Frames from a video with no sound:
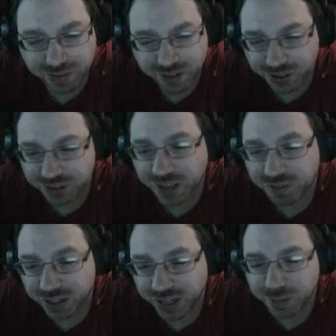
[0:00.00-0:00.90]
They're
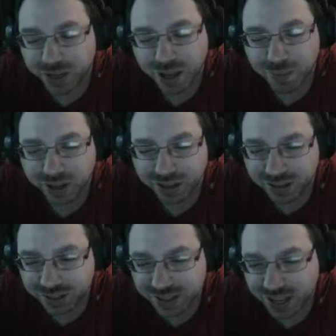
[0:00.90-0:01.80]
definitely going to be coming
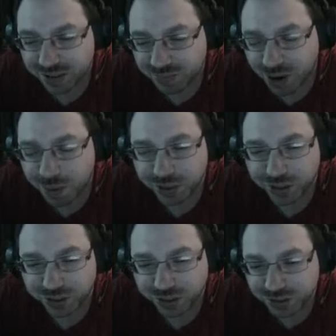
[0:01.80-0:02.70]
because they probably
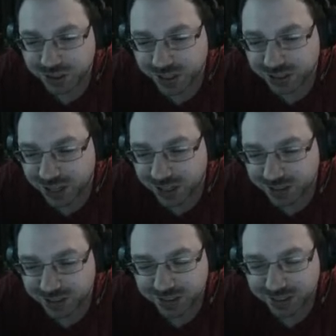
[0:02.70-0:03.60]
heard those
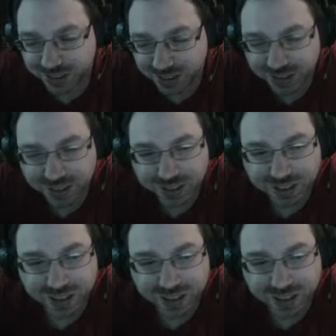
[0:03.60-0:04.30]
gunshots.